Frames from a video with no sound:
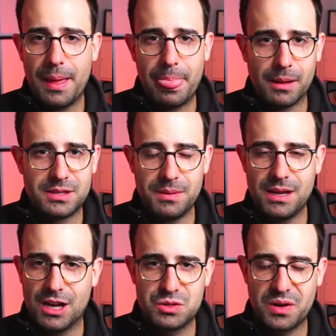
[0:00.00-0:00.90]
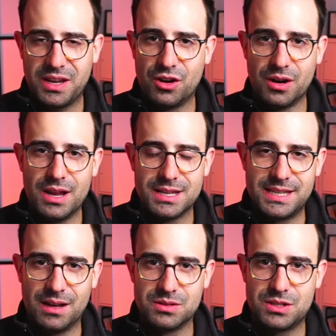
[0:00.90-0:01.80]
But to me, I just want to hear
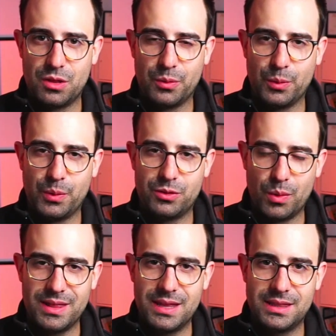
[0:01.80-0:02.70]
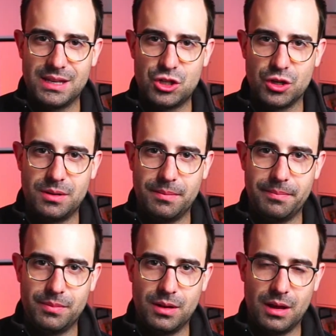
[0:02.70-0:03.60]
sounds the, the, the way that they should
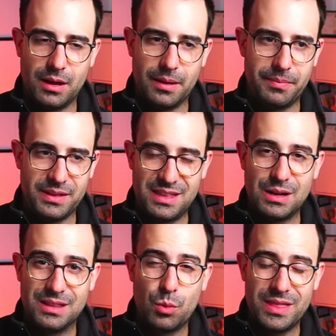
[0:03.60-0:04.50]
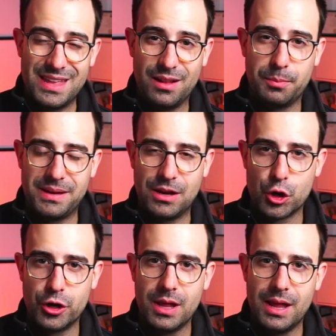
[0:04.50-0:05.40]
uh, that the, the way that it'll be
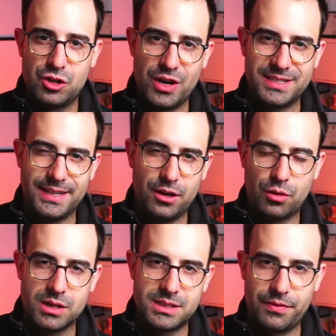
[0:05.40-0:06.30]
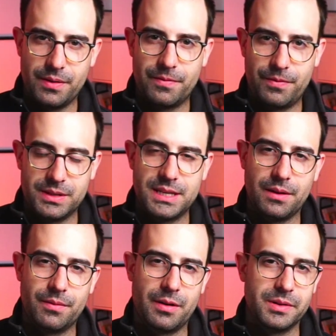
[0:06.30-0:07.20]
heard translated across different listening
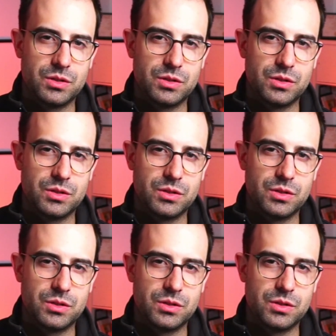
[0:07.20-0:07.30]
environments.